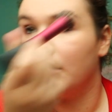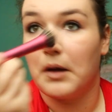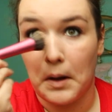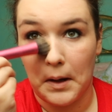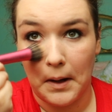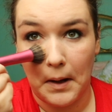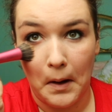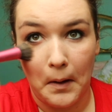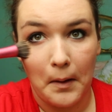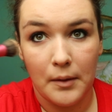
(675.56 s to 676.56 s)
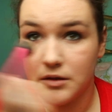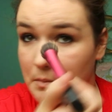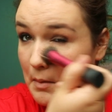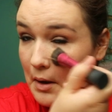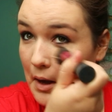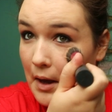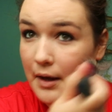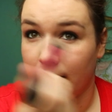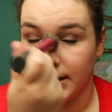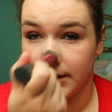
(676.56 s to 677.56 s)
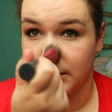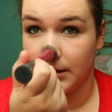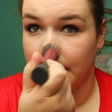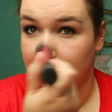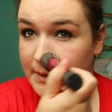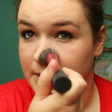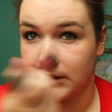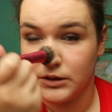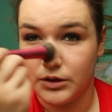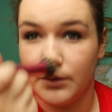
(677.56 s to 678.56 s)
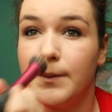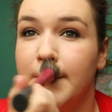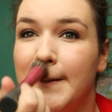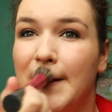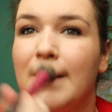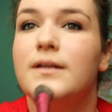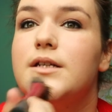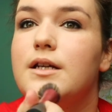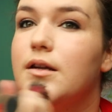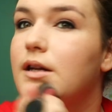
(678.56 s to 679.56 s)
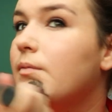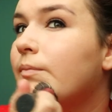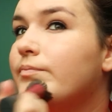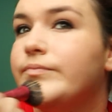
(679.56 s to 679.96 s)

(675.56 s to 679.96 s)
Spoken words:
and like under my eyes, down this nose, chin.